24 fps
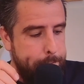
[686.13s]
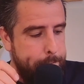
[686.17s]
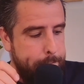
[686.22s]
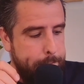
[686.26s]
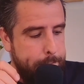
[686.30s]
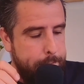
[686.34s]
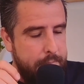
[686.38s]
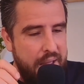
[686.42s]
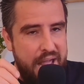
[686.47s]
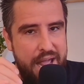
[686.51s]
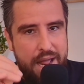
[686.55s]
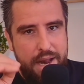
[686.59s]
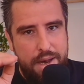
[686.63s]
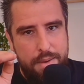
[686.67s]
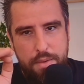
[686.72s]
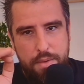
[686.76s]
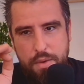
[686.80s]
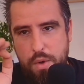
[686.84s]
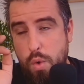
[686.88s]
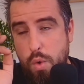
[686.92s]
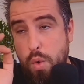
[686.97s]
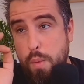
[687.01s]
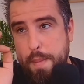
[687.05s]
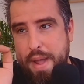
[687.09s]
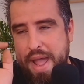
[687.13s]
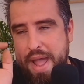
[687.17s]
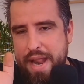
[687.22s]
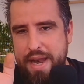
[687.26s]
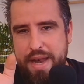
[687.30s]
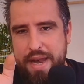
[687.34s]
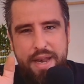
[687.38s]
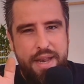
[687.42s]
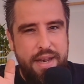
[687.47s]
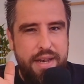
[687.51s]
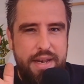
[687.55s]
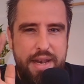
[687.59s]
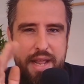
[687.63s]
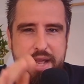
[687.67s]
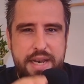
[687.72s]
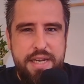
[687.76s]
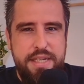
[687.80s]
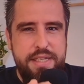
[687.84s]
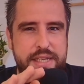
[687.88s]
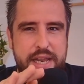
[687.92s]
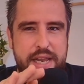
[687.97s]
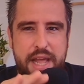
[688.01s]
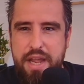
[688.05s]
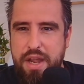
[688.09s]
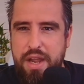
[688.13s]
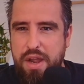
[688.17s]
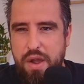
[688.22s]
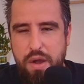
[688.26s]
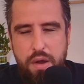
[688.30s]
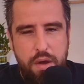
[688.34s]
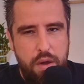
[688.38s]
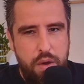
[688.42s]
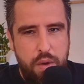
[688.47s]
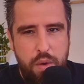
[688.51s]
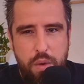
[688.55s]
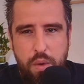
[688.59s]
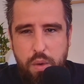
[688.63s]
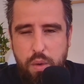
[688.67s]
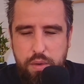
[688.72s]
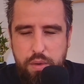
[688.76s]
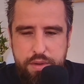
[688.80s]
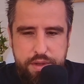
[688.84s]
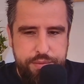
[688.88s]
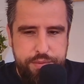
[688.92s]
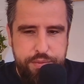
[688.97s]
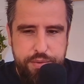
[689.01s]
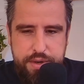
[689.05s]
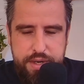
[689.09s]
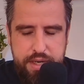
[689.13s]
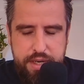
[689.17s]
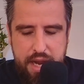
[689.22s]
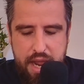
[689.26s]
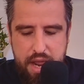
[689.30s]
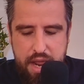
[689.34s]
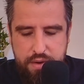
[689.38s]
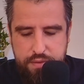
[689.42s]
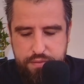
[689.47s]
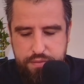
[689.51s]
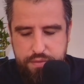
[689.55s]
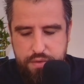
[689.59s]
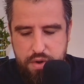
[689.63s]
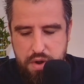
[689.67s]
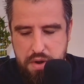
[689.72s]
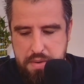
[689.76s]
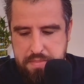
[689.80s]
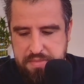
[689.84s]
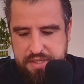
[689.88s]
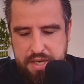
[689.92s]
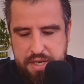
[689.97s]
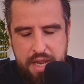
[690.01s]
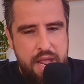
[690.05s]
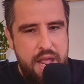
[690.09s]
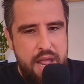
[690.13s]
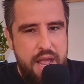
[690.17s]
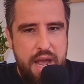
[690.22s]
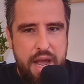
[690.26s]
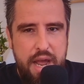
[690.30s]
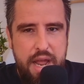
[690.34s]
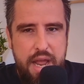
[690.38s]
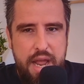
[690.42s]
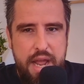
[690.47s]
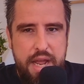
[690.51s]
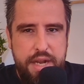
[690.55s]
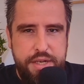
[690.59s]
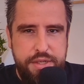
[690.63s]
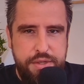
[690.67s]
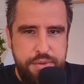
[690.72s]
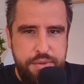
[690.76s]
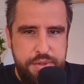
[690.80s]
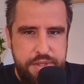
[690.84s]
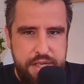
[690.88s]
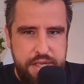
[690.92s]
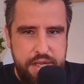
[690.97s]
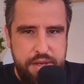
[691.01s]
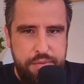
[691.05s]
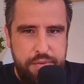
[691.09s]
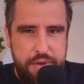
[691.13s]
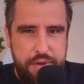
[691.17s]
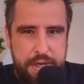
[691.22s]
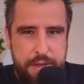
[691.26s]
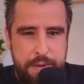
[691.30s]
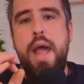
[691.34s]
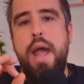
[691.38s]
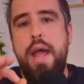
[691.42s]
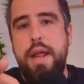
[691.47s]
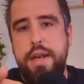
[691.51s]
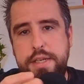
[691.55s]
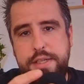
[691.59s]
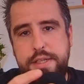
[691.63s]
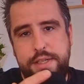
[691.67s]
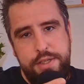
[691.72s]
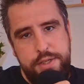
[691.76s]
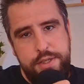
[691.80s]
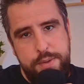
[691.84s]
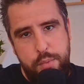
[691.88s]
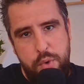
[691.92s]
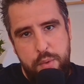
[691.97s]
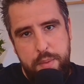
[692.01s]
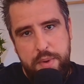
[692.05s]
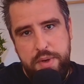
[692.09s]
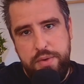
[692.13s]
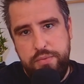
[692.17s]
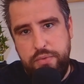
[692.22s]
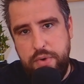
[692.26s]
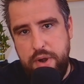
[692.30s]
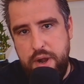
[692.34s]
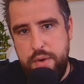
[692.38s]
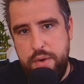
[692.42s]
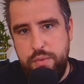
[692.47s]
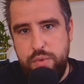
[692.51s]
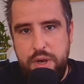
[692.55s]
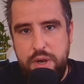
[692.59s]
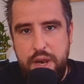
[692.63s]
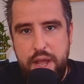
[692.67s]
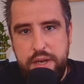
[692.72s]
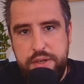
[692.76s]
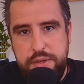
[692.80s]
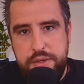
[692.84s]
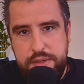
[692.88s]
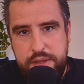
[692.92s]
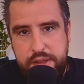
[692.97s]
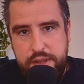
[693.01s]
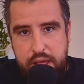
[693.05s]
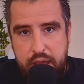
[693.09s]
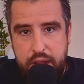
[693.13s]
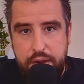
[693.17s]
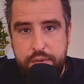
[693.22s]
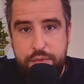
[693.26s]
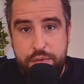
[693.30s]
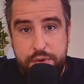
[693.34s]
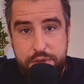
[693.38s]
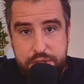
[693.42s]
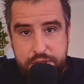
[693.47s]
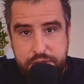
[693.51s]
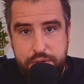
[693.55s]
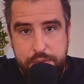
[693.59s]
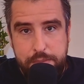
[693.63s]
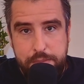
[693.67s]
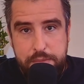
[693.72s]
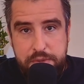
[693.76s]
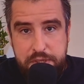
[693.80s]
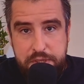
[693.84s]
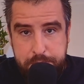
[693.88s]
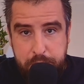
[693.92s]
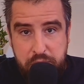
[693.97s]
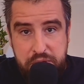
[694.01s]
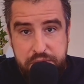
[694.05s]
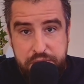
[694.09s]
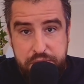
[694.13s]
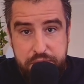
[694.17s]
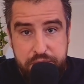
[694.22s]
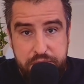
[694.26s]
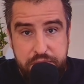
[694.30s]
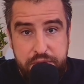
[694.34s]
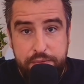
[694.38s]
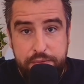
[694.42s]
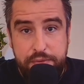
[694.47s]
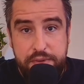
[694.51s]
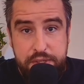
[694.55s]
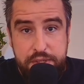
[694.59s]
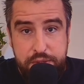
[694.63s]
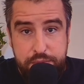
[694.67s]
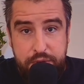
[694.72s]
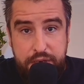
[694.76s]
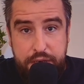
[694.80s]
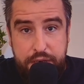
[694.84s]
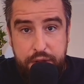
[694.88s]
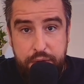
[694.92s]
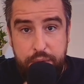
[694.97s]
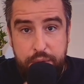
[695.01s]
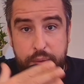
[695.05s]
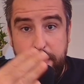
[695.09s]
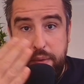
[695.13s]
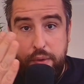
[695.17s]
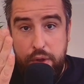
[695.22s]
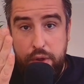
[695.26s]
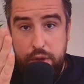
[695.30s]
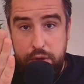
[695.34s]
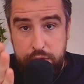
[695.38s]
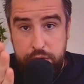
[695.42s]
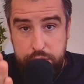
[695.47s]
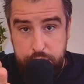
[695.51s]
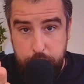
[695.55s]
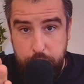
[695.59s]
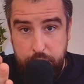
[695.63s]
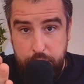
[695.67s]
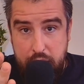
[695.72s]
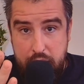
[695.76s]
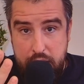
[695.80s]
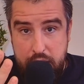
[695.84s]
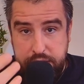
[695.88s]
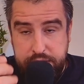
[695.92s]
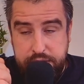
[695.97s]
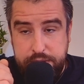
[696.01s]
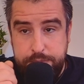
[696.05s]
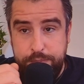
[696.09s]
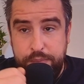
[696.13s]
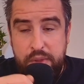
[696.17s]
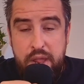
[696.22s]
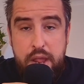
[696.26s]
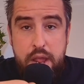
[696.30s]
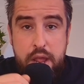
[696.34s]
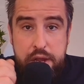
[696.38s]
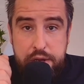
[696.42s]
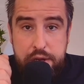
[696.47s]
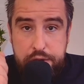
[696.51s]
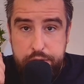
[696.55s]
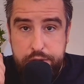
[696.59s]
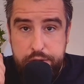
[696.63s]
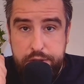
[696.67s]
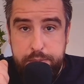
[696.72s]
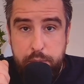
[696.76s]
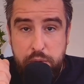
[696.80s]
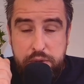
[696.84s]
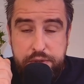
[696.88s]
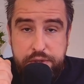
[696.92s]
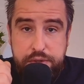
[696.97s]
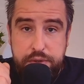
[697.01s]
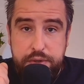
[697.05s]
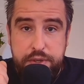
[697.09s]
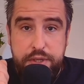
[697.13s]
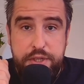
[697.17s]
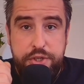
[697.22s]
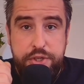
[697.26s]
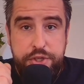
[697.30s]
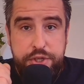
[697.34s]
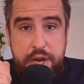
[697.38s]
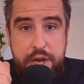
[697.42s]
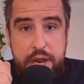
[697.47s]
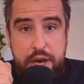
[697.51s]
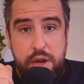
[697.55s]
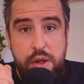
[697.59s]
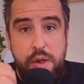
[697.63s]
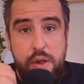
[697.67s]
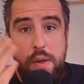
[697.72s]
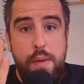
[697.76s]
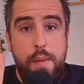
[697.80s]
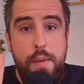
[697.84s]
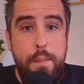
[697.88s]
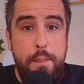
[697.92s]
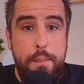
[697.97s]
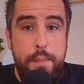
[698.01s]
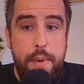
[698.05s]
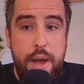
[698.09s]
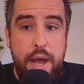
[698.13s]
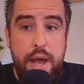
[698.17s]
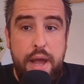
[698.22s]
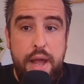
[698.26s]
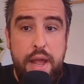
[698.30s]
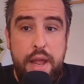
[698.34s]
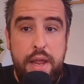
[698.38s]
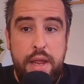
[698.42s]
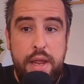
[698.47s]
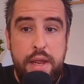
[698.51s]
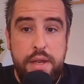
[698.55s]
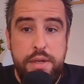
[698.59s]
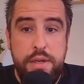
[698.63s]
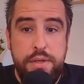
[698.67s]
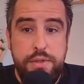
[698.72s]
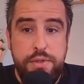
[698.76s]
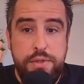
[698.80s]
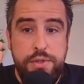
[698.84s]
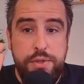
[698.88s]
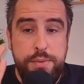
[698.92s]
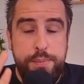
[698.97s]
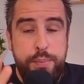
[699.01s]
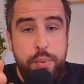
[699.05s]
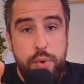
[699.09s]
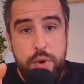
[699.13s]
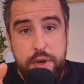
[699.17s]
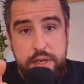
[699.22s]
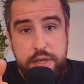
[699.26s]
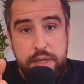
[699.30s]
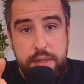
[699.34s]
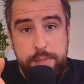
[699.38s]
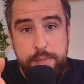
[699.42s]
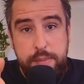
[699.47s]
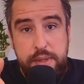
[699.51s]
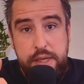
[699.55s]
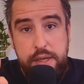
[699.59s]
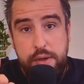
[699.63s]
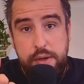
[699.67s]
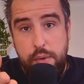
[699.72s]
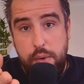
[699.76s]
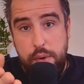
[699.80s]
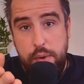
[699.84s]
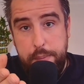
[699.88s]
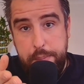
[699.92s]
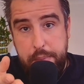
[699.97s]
man, oh man, that is like a whole different can of worms I had to deal with. And this is the moment where I would like to thank for the sponsors of this video, you guys. You sponsor this channel by supporting me on